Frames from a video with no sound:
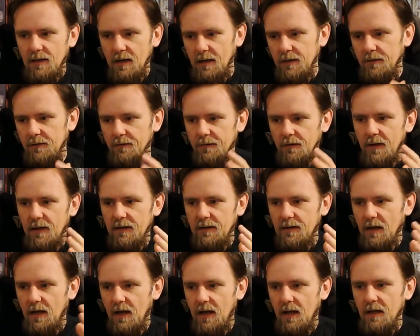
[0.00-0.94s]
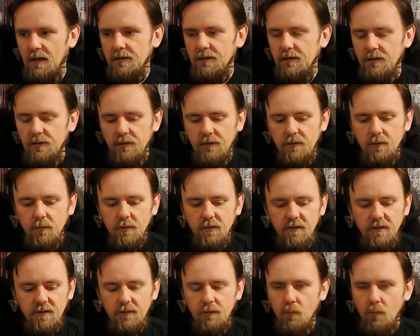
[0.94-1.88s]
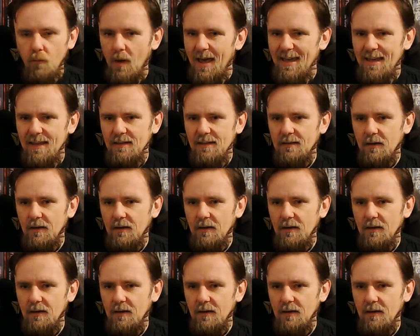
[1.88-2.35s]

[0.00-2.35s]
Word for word: kind of an unintuitive way.